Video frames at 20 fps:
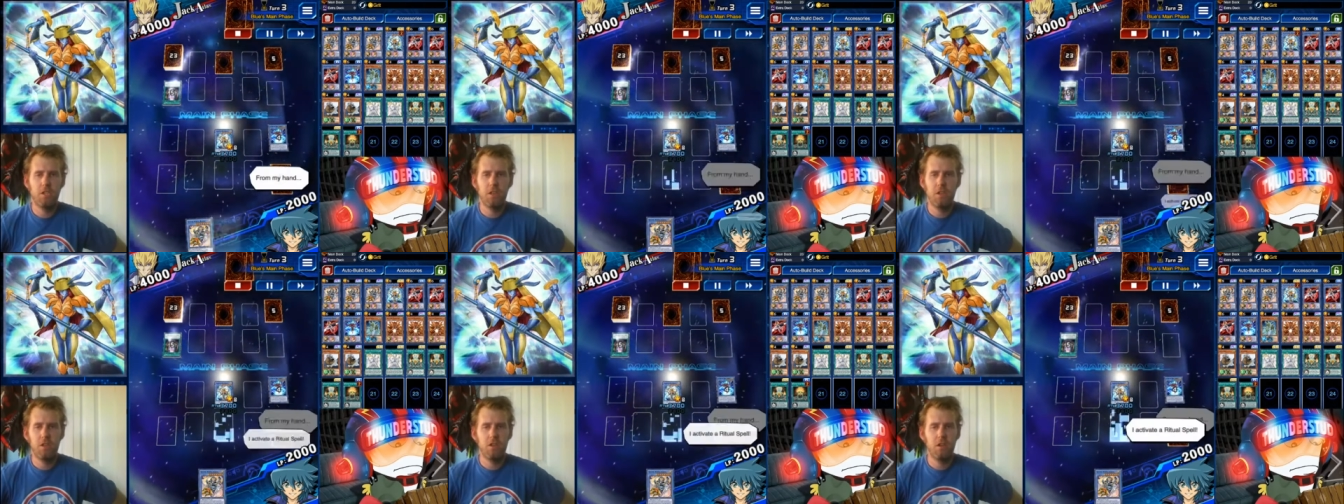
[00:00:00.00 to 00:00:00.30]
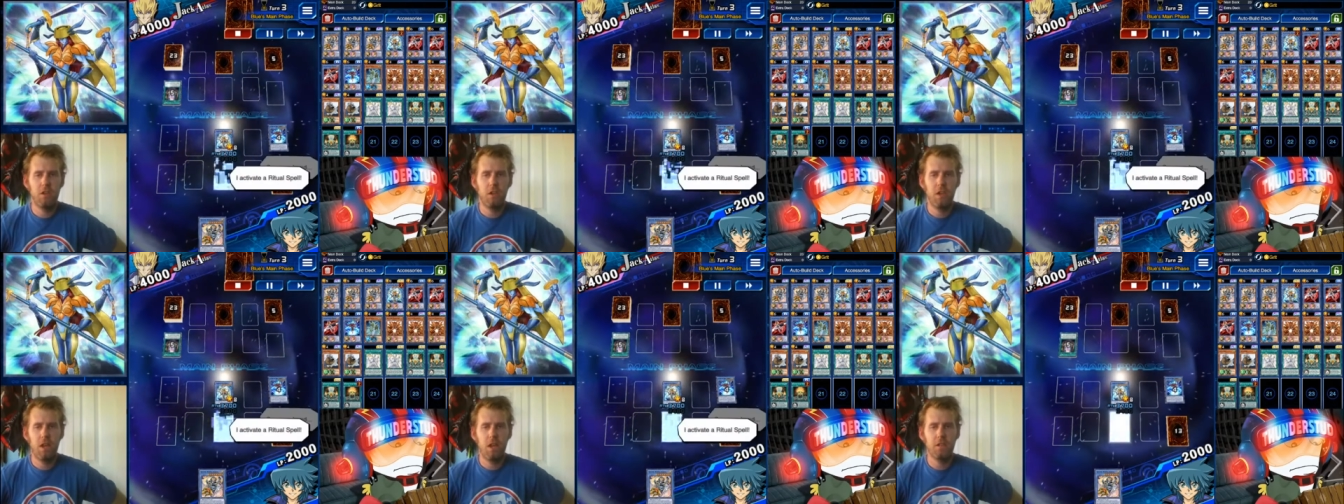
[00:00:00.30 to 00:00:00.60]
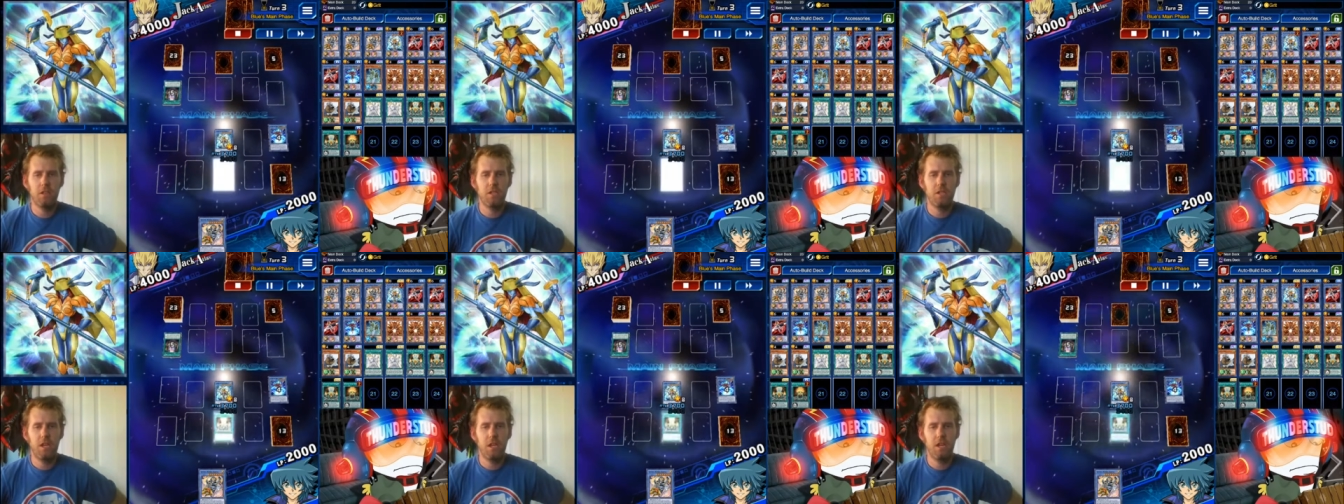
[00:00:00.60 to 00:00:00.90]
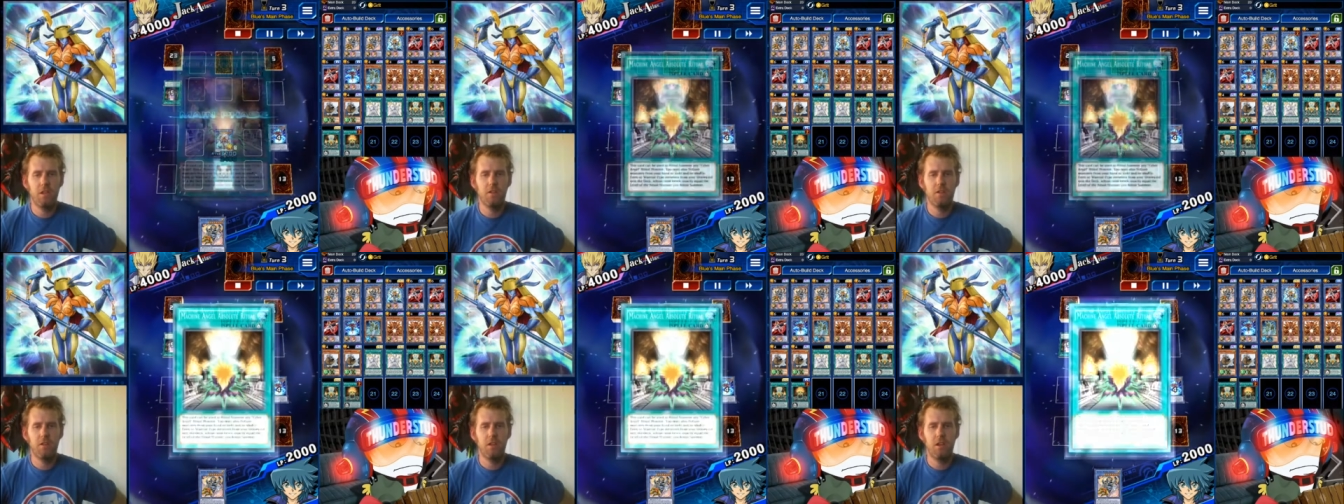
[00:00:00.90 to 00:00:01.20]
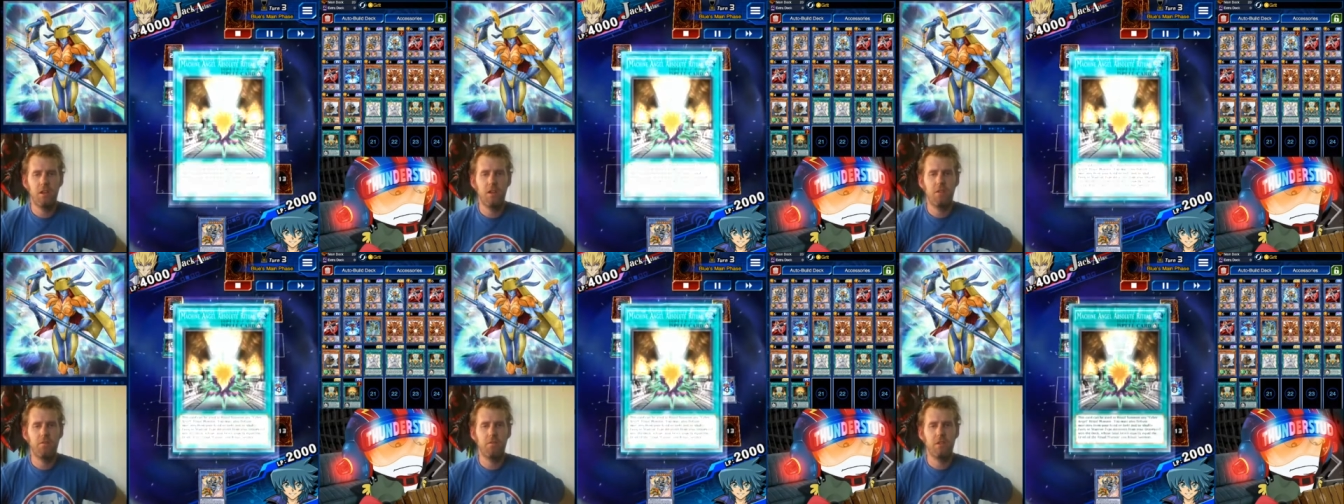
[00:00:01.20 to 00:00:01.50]
You can't chain
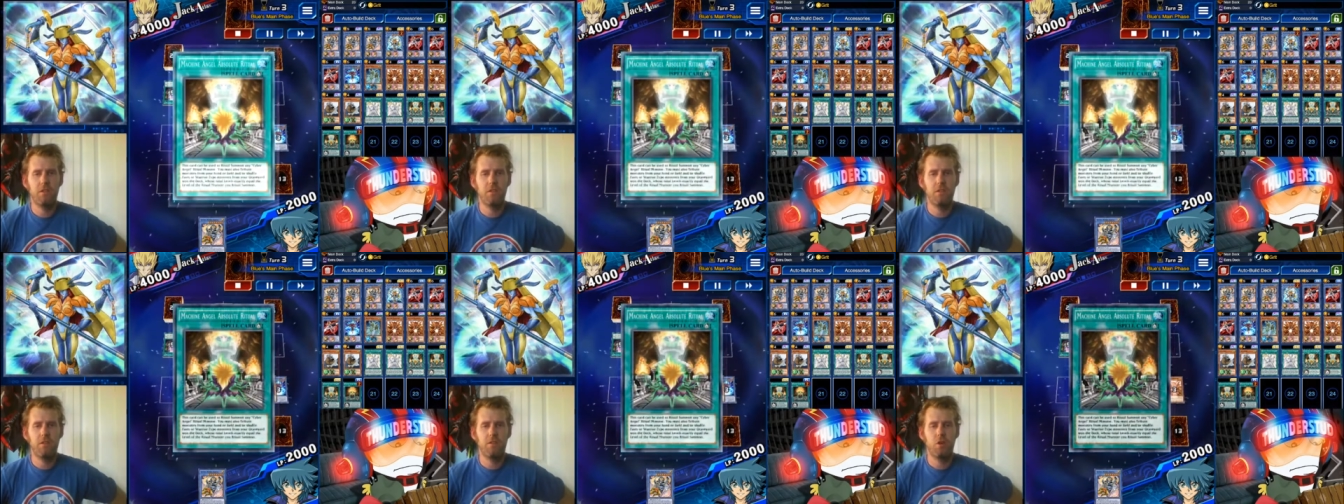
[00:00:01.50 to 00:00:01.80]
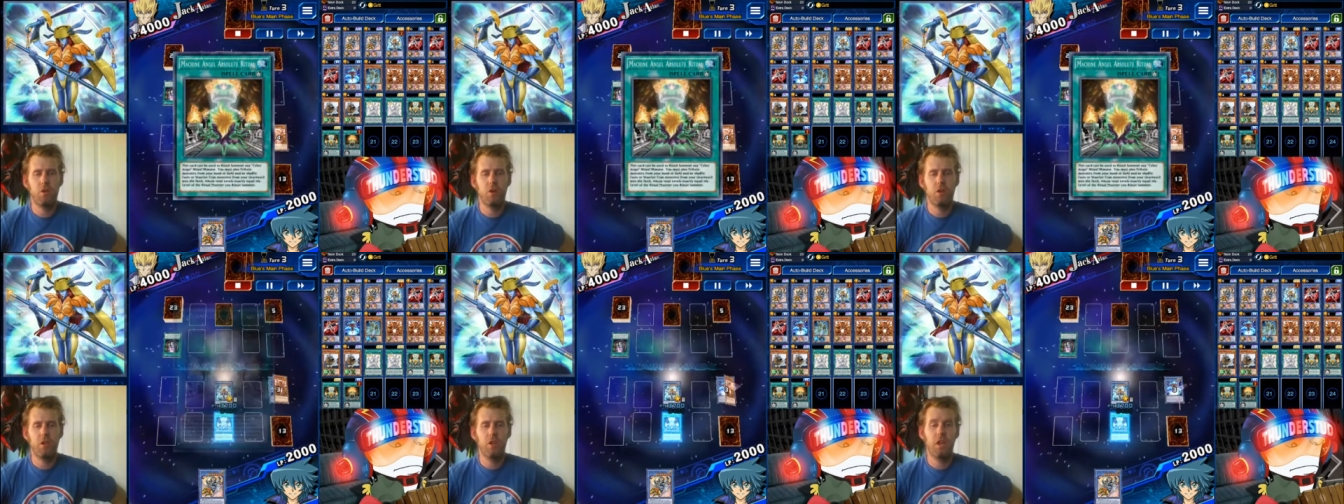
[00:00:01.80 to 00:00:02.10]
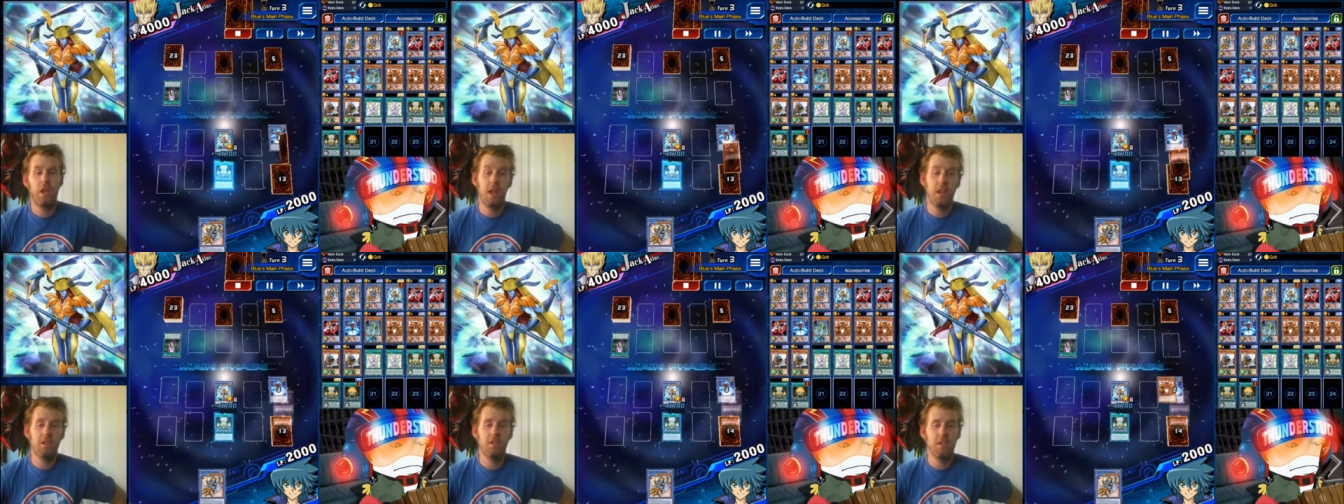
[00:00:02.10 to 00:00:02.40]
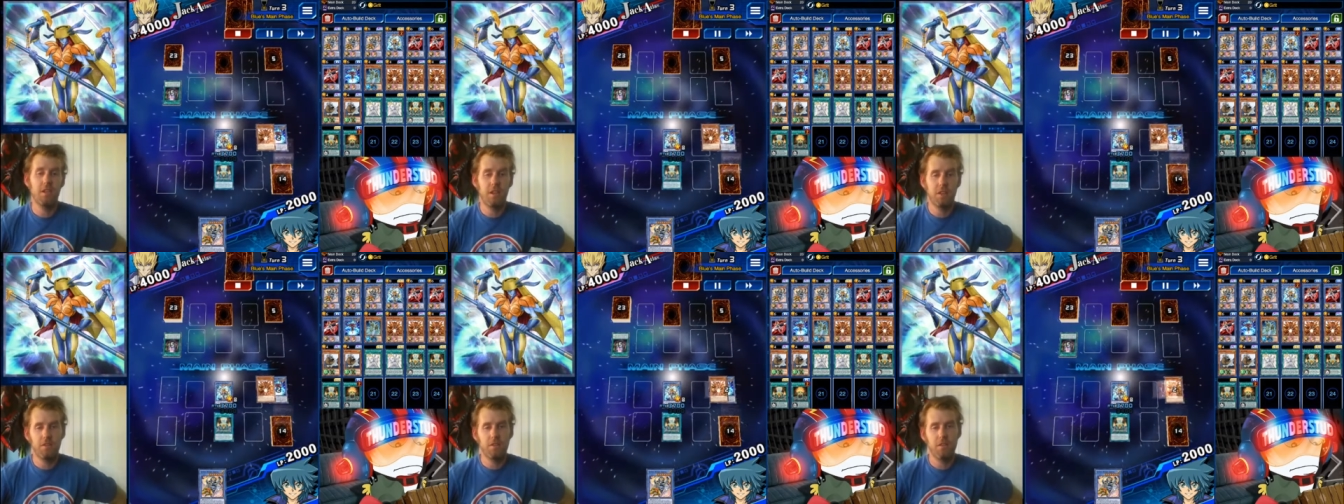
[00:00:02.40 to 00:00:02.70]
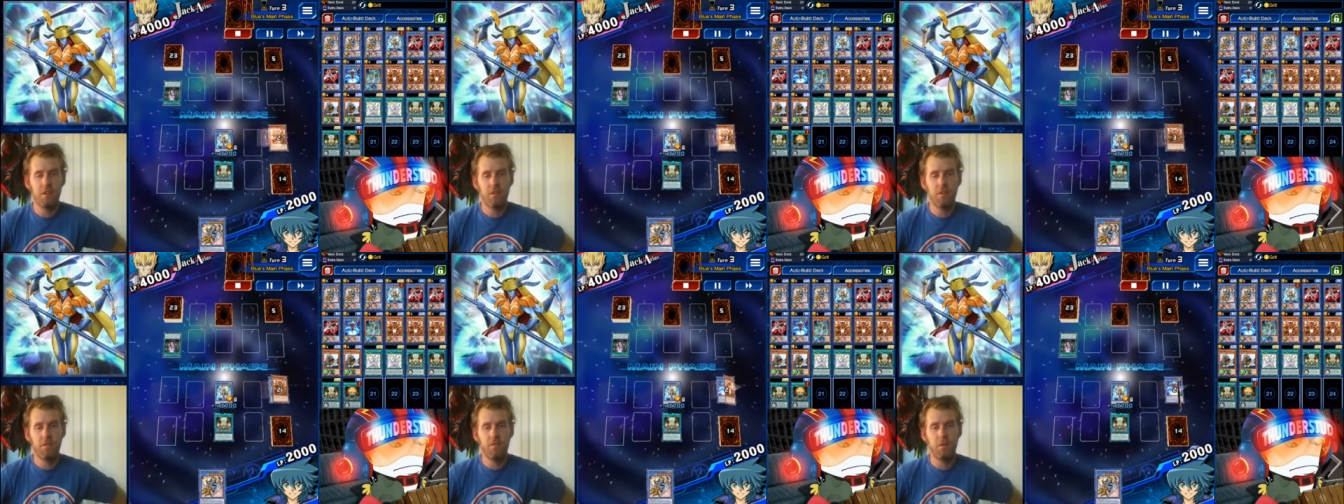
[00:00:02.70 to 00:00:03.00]
stuff, it, or you can chain
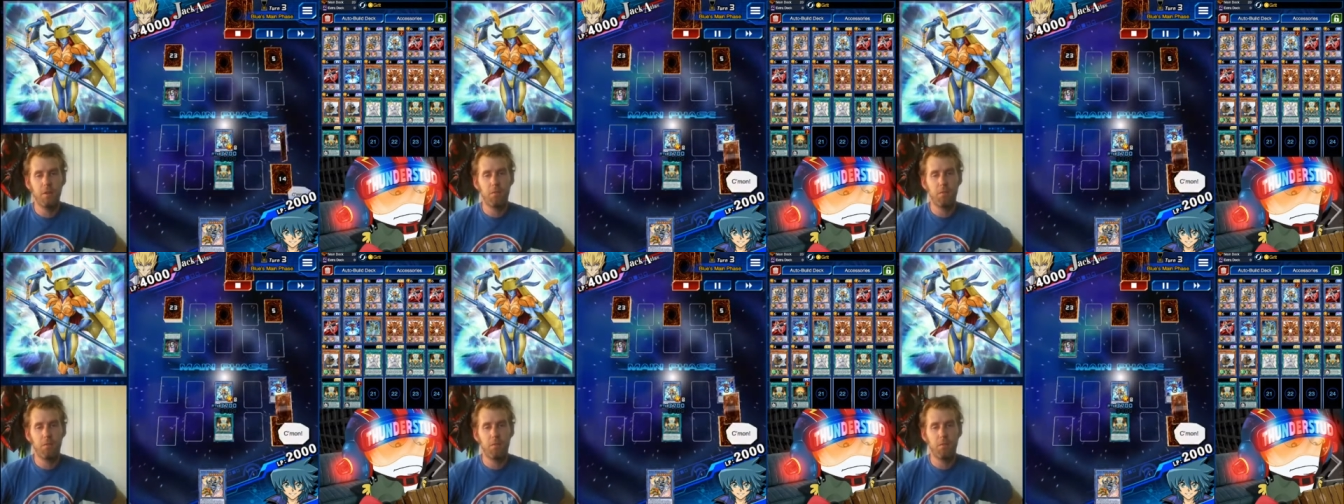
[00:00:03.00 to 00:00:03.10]
stuff.